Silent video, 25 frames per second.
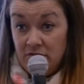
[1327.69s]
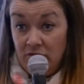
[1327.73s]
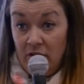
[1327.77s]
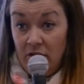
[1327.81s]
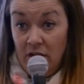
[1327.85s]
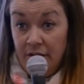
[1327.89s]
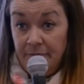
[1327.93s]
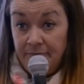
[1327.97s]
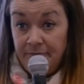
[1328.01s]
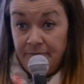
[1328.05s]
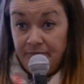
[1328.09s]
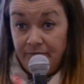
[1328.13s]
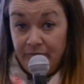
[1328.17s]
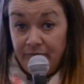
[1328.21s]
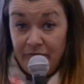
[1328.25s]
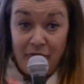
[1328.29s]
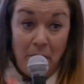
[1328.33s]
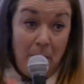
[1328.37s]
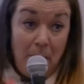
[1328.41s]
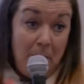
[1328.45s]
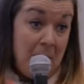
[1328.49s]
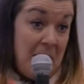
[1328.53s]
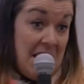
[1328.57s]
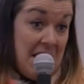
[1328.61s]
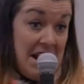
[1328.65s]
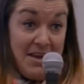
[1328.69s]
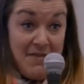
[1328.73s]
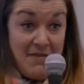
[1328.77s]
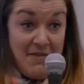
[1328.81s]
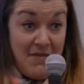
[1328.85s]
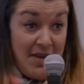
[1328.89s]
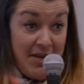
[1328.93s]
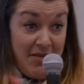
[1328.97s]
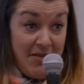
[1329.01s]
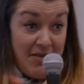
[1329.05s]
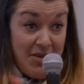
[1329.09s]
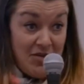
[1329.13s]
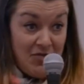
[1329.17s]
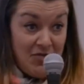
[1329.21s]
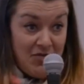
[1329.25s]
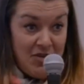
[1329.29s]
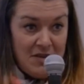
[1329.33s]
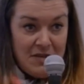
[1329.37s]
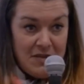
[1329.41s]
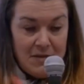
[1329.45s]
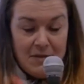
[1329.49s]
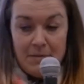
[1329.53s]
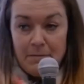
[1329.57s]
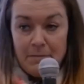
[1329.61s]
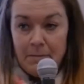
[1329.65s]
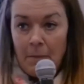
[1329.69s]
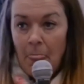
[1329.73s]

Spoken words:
right? For many and various reasons.